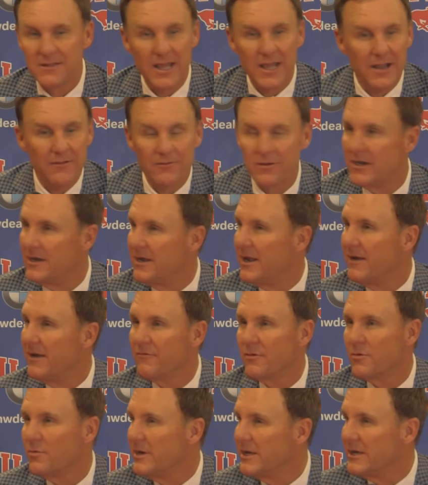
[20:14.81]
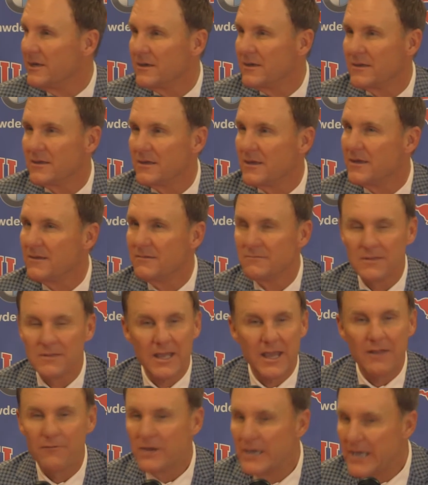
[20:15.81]
every every week,
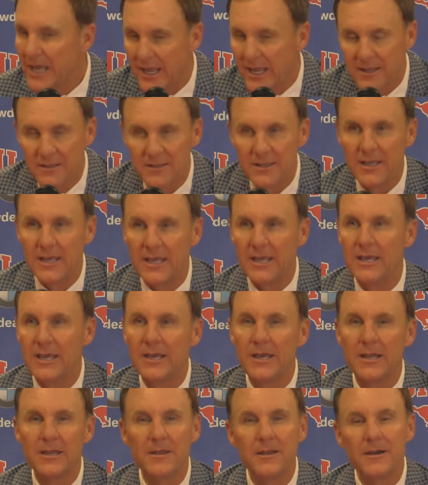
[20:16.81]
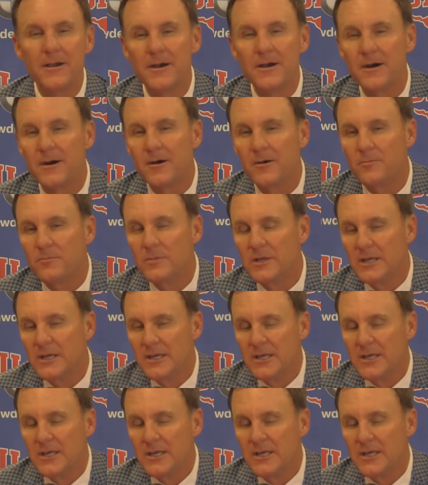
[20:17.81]
every day, and um,